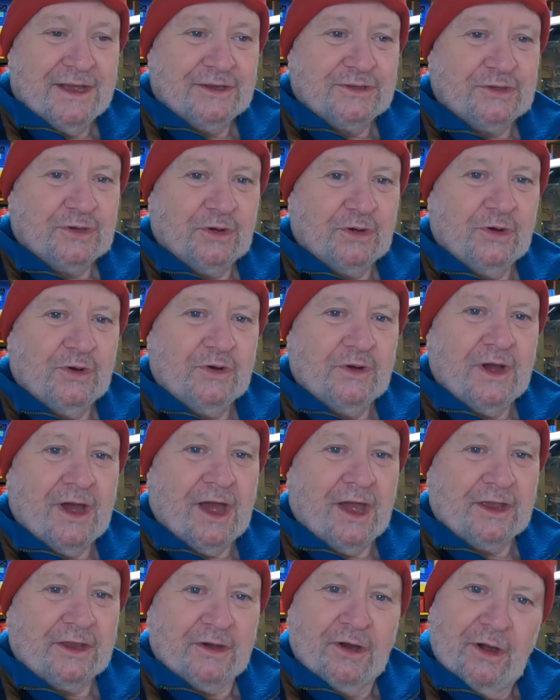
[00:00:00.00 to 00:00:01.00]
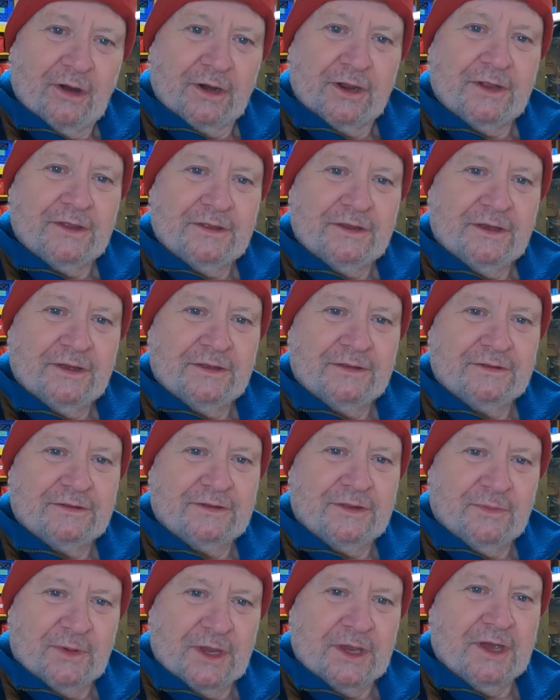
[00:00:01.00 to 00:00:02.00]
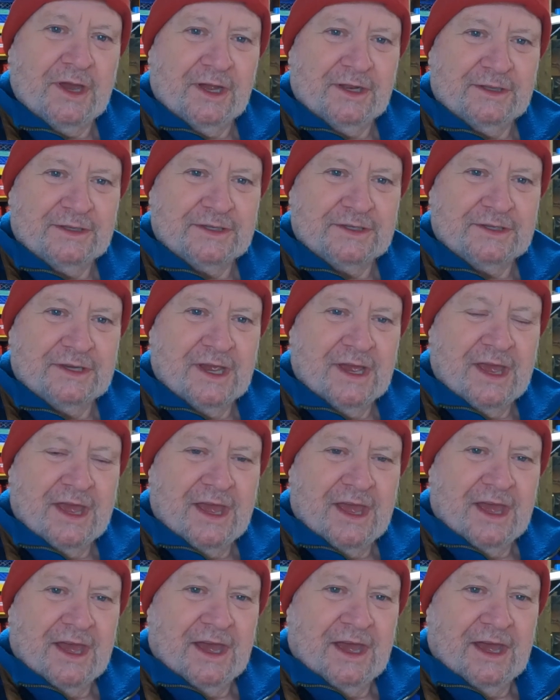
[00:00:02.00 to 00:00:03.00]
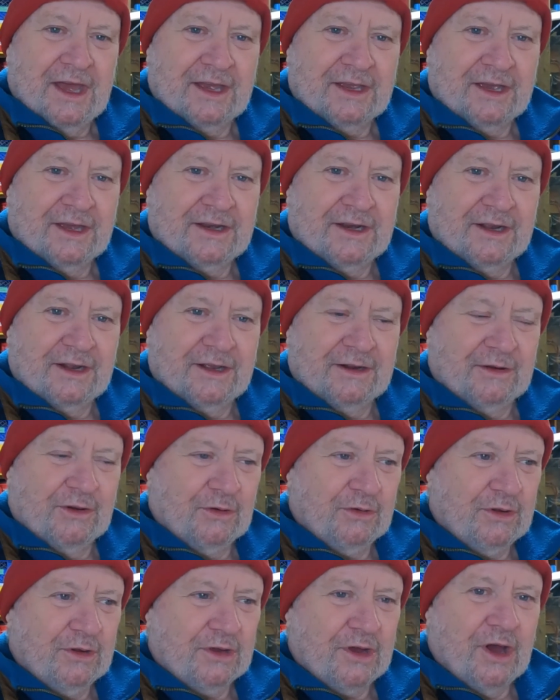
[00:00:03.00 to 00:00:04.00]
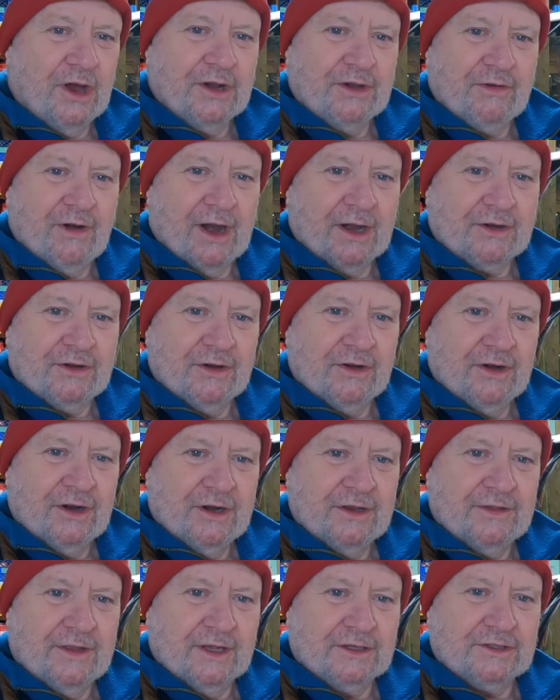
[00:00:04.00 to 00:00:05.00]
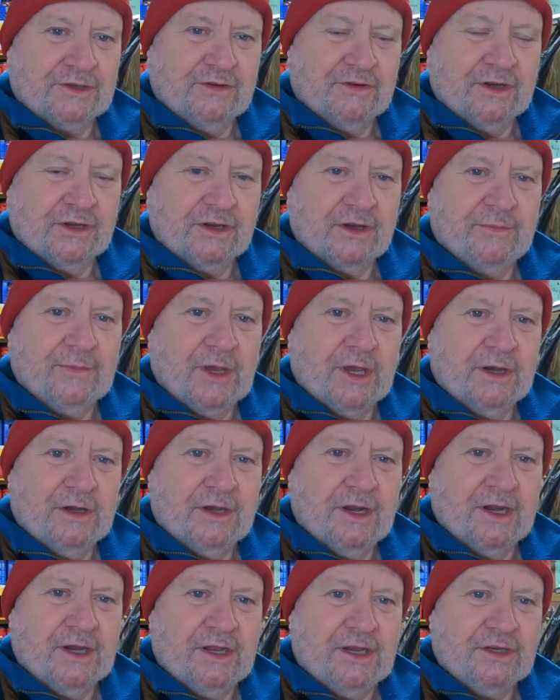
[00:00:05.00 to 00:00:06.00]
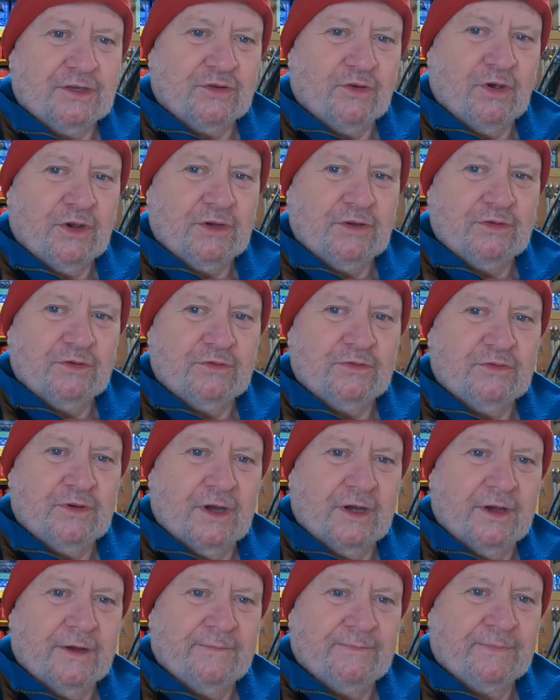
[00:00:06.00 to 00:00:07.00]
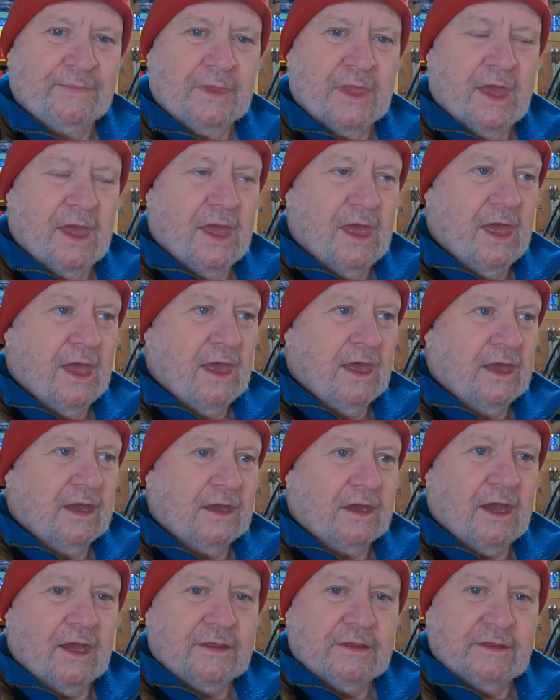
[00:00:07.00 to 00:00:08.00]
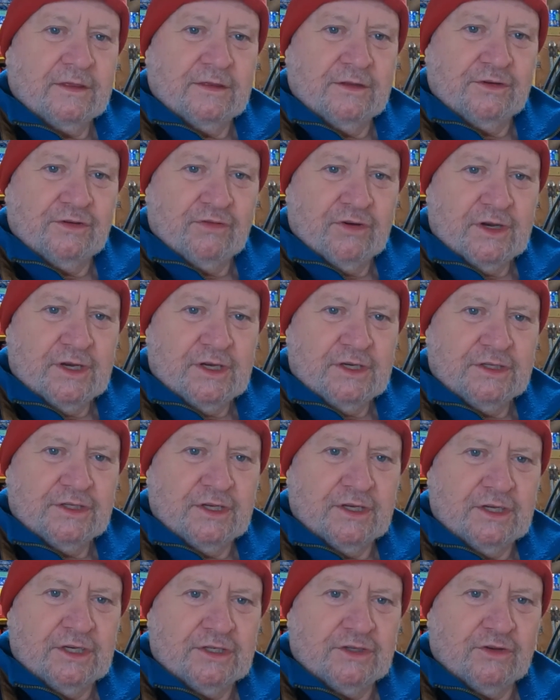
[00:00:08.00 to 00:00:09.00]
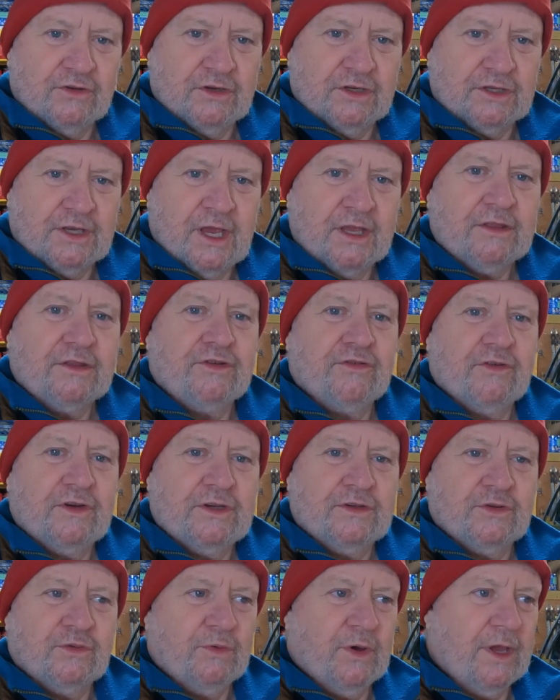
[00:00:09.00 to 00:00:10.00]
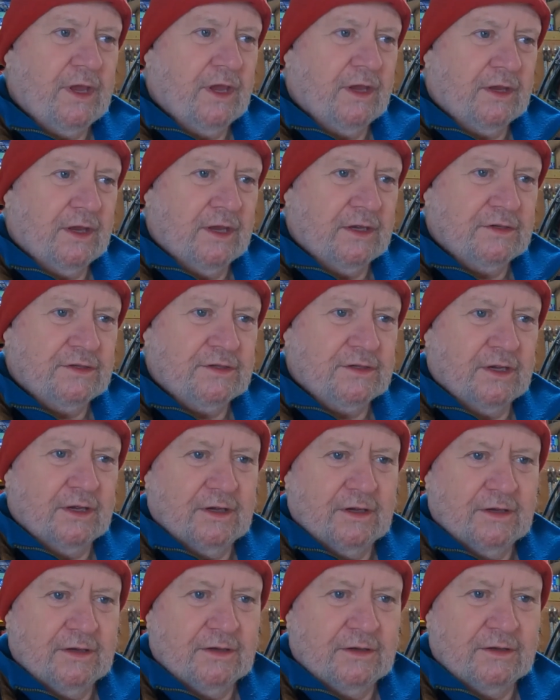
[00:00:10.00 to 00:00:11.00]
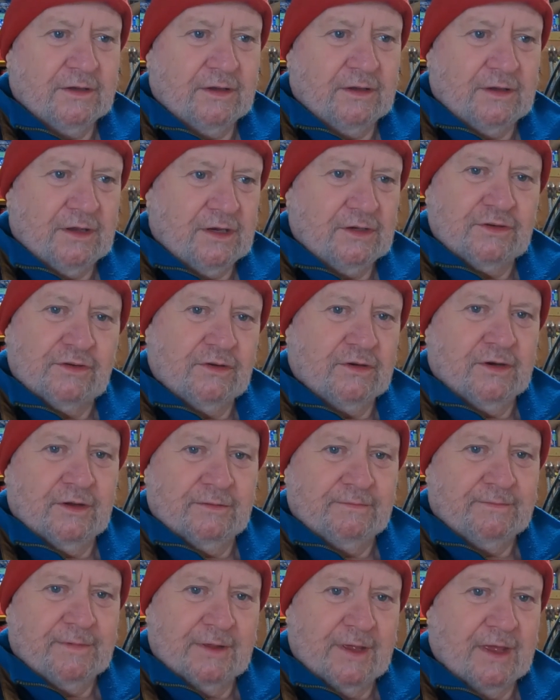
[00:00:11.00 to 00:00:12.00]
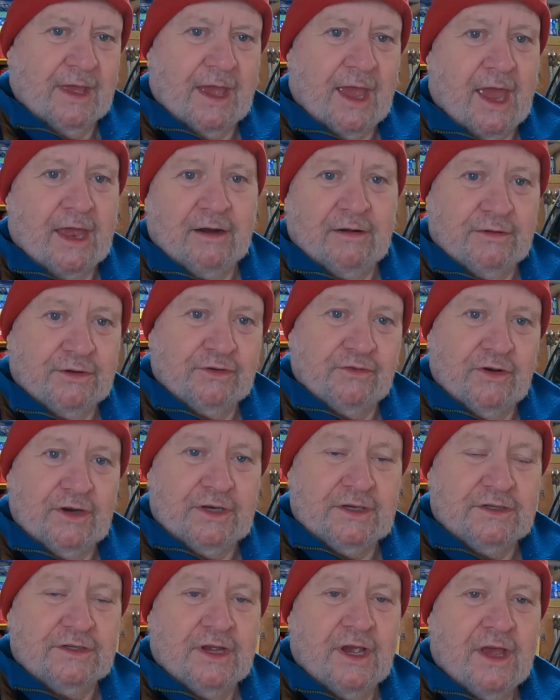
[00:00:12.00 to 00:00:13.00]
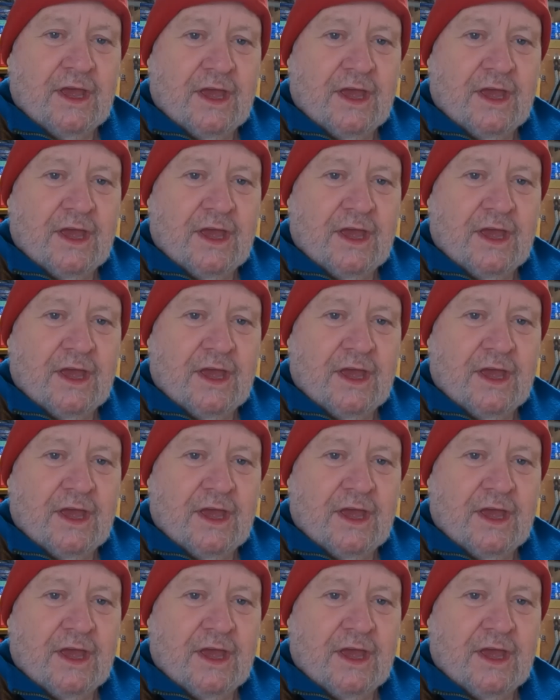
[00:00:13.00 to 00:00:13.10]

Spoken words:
So I called in the big guns. I got a local contractor that's going to come in, and he's going to cut the trees, and he's going to take the trees away. I guess he's going to handle the trees,